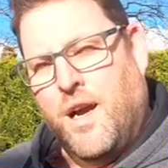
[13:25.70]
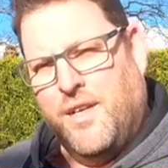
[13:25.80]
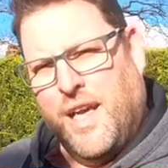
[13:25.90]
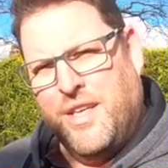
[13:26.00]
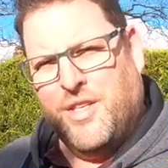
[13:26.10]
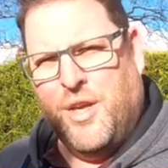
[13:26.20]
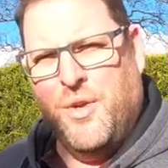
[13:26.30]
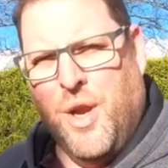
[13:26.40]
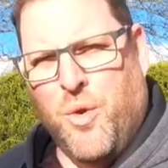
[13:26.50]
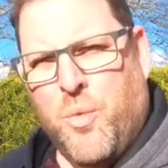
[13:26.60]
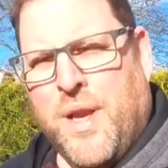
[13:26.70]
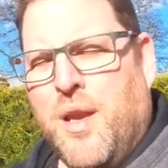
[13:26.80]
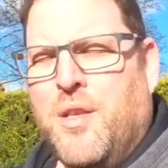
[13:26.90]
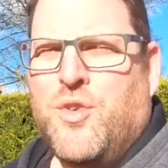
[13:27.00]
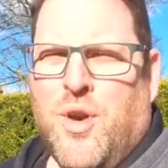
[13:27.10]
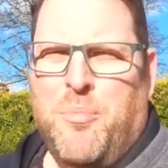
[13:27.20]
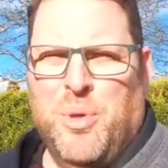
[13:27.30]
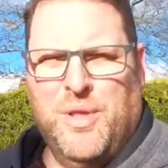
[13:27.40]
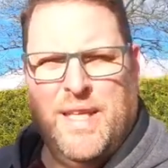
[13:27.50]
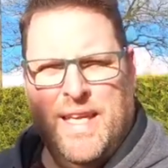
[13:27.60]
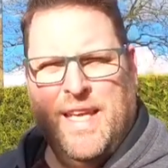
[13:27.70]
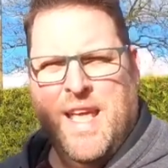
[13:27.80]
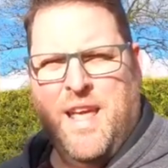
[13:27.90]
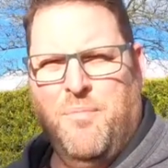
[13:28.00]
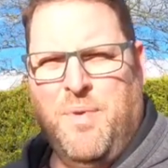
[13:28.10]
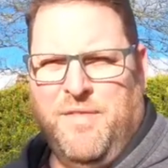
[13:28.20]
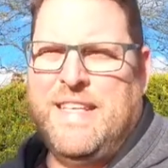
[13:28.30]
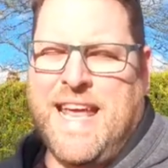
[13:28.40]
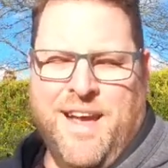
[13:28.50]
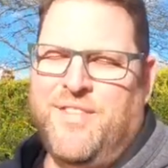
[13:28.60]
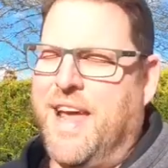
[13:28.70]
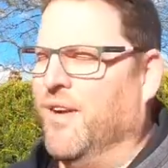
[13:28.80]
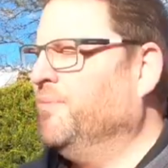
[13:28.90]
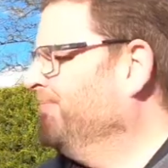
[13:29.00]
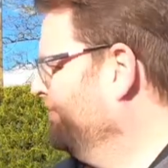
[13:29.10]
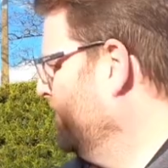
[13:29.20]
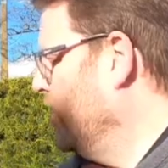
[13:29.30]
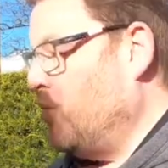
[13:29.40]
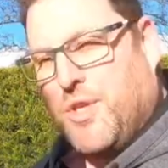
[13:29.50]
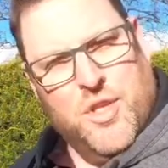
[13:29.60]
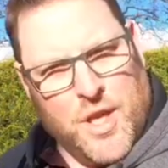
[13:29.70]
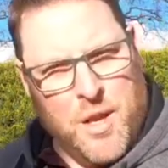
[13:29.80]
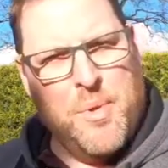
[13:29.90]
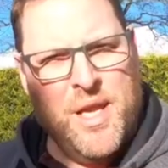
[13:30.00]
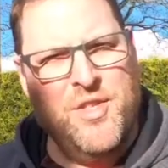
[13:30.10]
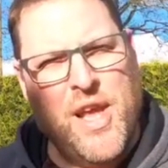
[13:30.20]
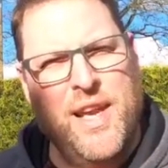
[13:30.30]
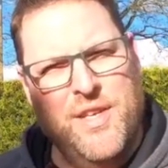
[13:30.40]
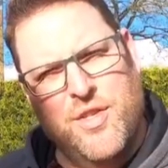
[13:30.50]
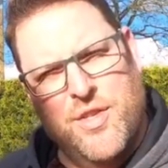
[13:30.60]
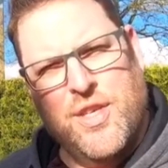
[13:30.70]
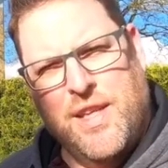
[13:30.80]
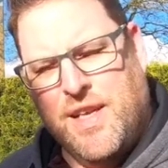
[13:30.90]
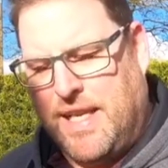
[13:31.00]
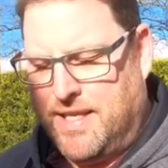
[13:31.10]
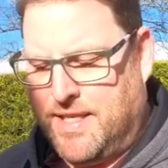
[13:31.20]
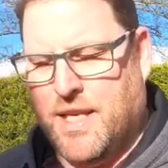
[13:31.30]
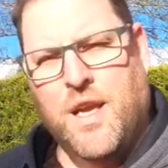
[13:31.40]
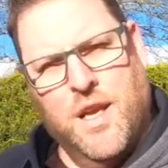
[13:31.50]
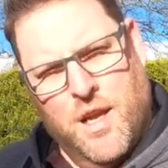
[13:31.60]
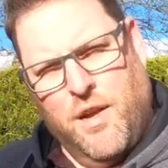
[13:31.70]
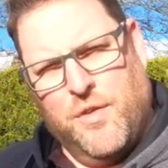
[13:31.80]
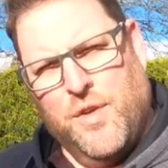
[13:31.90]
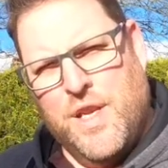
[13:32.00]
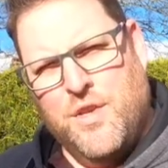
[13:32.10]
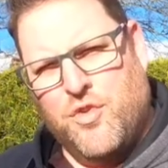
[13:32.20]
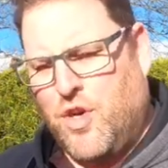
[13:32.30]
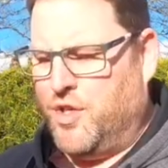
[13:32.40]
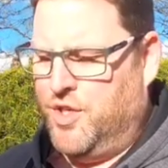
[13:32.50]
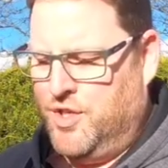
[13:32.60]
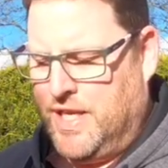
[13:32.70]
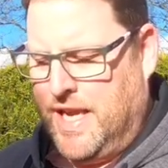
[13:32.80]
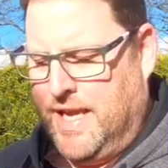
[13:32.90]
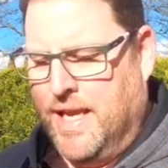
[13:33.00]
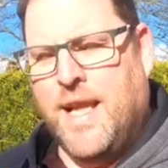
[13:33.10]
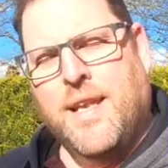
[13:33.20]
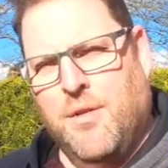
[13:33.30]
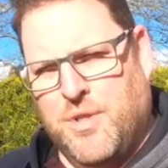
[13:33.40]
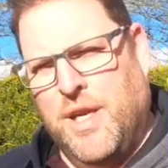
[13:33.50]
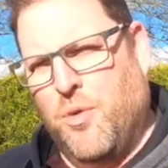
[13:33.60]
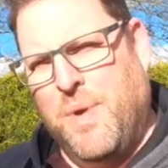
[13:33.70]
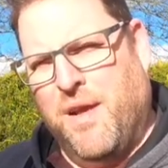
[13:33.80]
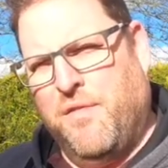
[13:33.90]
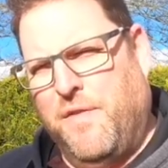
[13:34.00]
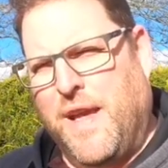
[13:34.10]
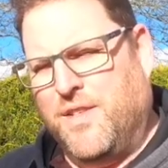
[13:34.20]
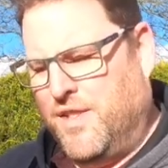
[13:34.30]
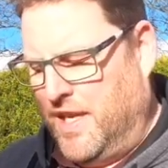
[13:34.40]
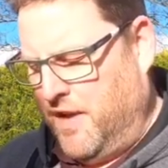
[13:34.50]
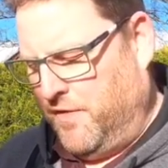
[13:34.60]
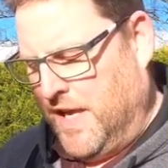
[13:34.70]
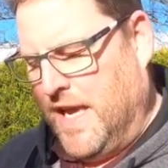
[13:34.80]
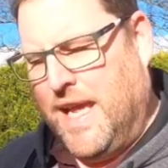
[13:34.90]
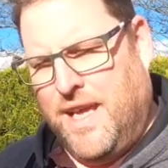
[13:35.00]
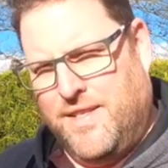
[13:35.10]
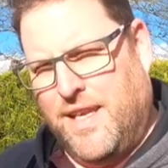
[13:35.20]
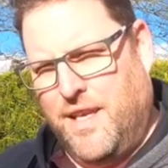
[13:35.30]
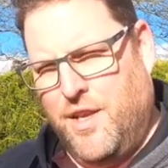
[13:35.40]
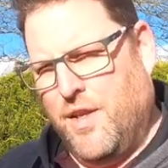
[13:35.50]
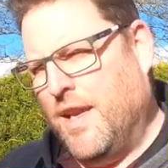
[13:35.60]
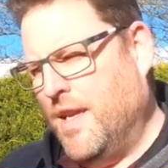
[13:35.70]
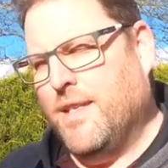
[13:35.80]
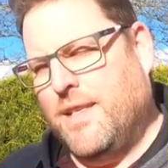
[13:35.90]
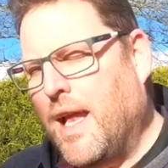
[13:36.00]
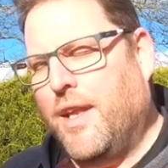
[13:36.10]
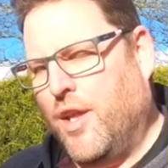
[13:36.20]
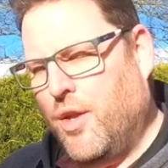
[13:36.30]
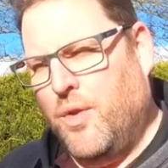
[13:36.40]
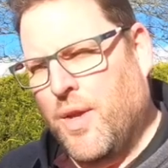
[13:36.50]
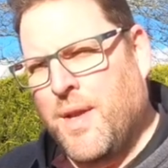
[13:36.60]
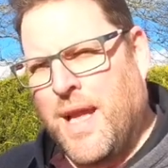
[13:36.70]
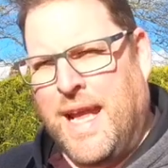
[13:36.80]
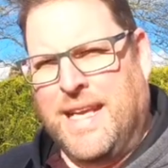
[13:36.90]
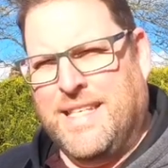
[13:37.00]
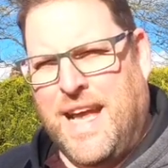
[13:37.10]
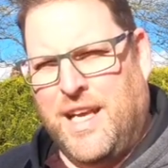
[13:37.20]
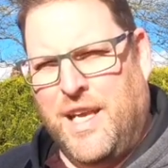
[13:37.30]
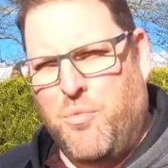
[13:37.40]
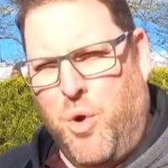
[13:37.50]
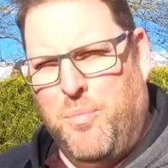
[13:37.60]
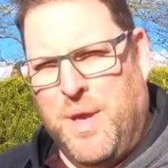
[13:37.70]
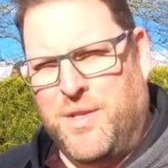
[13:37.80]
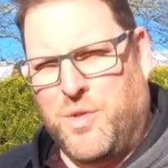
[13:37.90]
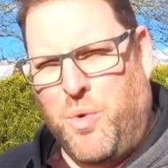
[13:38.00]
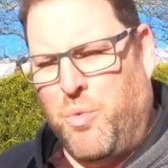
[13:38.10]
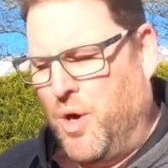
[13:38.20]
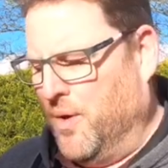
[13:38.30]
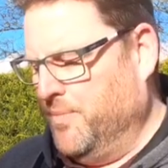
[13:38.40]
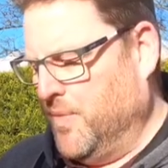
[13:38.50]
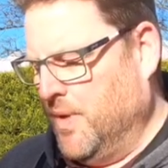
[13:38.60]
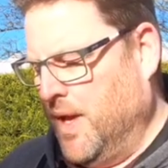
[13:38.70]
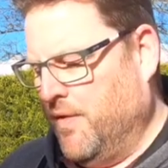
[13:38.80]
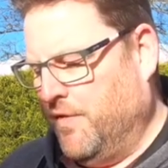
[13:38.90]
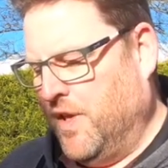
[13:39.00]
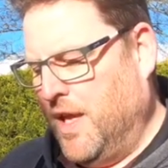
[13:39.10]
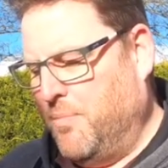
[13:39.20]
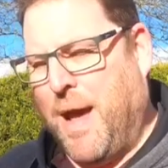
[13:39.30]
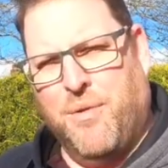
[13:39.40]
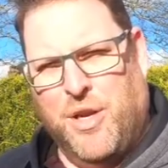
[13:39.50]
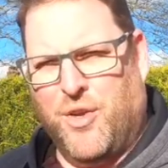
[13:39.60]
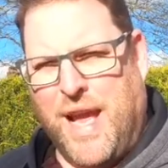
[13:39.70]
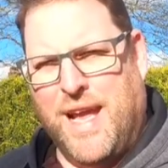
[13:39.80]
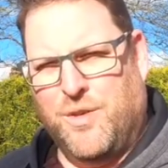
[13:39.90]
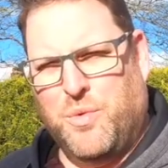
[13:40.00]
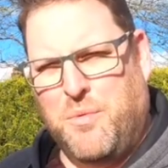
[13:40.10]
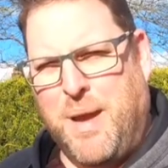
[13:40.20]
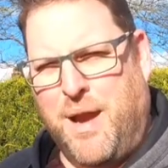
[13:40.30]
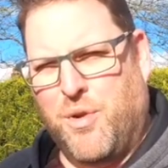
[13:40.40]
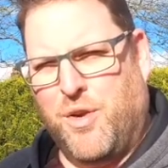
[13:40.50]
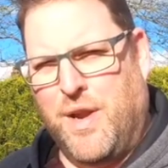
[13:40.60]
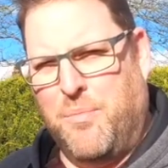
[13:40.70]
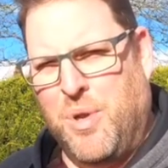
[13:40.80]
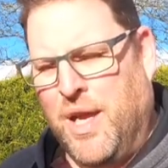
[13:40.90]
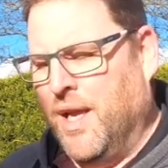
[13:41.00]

Okay, so we're going to try and put the bivvy down now, which is going to be a challenge to say the least. I've got the instructions here. Now, it was a little bit unfair to TF Gear here, telling you they didn't tell you exactly what bits were what for the power lock handle and the power grip,